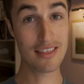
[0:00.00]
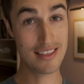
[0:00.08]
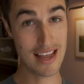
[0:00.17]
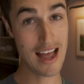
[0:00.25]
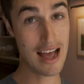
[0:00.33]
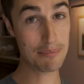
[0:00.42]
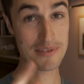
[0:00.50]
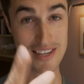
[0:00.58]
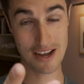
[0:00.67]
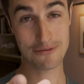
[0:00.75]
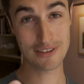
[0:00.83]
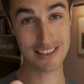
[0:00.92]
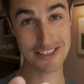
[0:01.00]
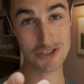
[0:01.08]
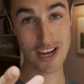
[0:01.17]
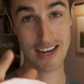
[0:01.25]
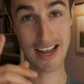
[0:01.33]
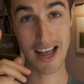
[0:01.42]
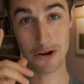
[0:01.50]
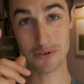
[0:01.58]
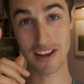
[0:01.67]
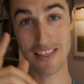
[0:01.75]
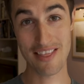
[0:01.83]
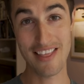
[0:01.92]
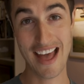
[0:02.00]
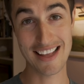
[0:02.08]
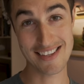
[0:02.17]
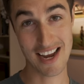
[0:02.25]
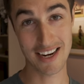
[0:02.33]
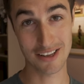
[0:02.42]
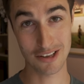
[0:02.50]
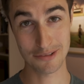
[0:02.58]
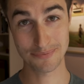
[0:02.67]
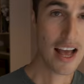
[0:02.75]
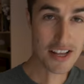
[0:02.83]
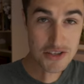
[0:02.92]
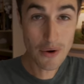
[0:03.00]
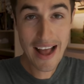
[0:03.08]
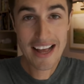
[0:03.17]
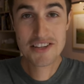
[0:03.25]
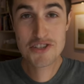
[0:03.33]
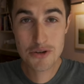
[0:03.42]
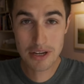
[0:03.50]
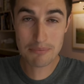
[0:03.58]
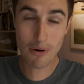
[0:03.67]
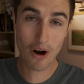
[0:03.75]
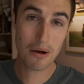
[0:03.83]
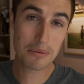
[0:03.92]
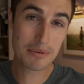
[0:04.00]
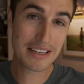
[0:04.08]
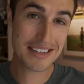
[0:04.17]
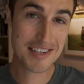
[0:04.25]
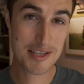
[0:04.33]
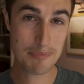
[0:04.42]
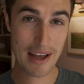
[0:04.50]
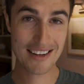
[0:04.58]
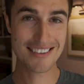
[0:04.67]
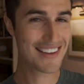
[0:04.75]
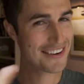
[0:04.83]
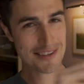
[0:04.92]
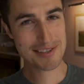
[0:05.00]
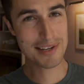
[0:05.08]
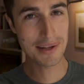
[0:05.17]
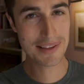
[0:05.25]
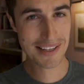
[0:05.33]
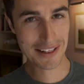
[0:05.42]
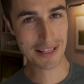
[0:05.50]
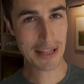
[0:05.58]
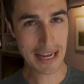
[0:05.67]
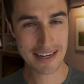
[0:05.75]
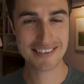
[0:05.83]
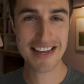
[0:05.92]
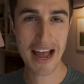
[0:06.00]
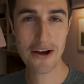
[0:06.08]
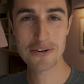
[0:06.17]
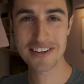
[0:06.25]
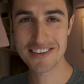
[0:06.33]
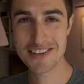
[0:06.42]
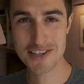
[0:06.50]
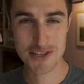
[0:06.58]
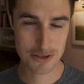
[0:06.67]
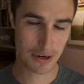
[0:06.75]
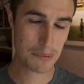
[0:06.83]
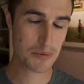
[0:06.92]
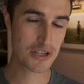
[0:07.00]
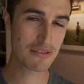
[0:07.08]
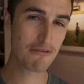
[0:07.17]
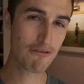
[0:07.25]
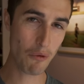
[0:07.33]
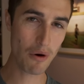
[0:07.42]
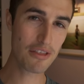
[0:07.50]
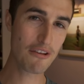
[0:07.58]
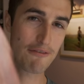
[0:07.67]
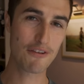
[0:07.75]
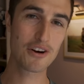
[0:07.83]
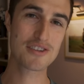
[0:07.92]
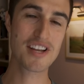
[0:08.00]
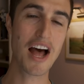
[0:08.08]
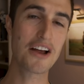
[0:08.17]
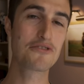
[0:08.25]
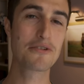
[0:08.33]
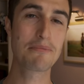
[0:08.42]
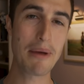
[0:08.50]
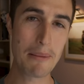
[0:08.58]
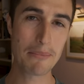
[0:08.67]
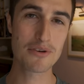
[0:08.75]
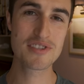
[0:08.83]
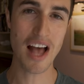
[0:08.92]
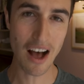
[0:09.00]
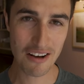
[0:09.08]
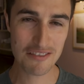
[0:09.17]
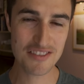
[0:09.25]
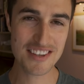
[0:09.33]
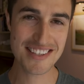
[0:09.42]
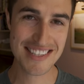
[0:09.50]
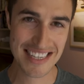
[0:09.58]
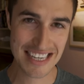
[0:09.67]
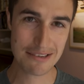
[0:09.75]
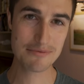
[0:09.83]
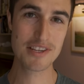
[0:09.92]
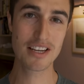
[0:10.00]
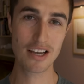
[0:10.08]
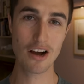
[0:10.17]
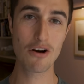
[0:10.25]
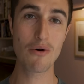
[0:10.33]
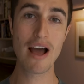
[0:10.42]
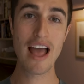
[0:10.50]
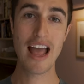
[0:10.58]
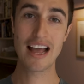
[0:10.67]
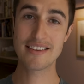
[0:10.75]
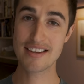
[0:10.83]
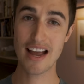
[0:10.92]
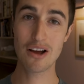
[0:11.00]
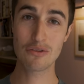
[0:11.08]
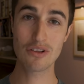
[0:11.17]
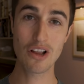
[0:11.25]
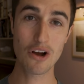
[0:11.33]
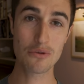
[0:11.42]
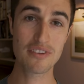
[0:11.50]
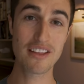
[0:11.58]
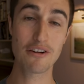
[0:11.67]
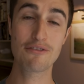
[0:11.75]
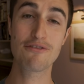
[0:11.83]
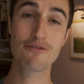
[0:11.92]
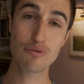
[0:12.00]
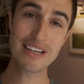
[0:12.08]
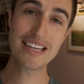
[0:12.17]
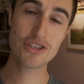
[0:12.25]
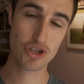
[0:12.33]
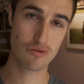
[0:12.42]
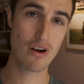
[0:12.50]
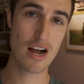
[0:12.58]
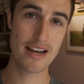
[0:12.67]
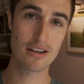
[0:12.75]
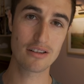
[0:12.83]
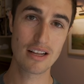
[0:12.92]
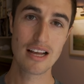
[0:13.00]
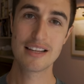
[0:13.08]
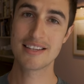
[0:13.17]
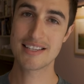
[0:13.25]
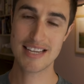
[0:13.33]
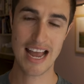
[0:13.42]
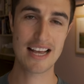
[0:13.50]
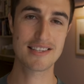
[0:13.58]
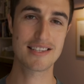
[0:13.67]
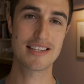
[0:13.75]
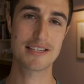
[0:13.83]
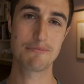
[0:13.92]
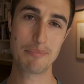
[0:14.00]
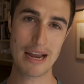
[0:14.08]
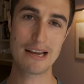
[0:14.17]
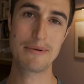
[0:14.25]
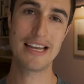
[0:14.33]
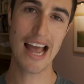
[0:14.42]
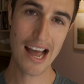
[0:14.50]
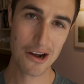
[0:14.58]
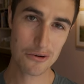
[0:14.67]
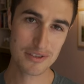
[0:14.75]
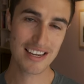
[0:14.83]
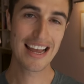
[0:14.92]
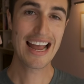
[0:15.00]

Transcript: the app, definitely check out that title. And so as you can probably expect, there's a little link down in the description for the first 100 members of the team to go and download their free trial to test this baby out.